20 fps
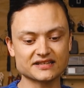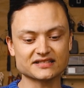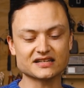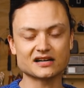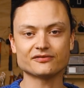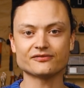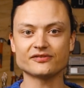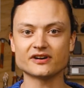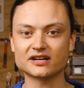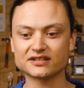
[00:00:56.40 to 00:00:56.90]
that's
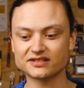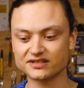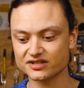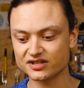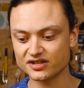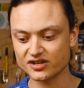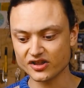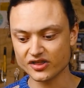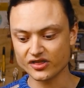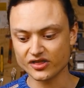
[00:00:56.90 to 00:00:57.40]
how
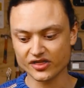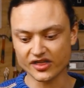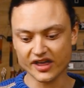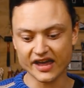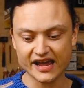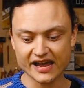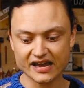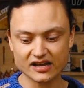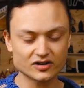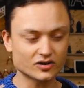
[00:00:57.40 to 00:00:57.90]
fast the
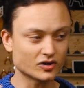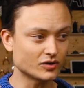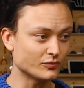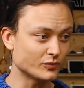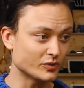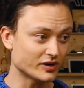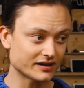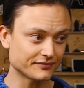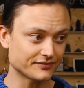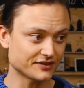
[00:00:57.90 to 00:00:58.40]
head of
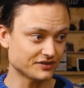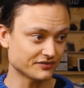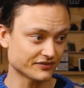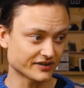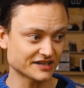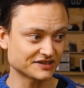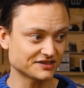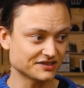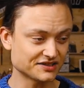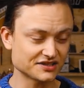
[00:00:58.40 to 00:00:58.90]
whatever
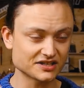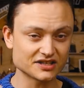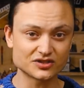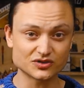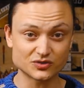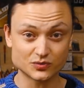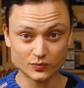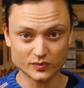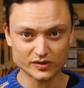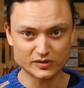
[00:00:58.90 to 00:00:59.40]
device this
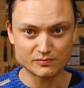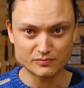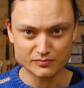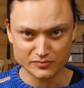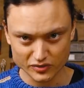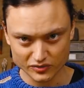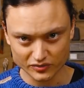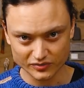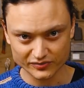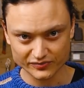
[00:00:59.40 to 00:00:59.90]
is will
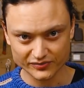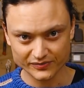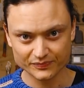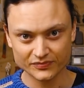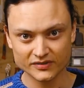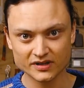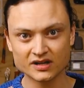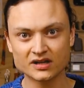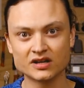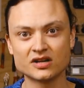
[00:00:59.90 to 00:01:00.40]
move.
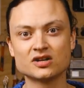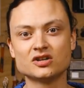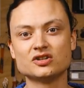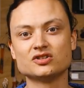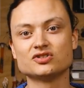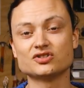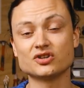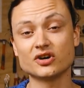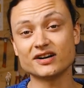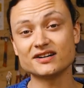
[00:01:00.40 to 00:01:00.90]

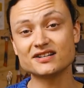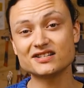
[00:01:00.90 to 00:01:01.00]
So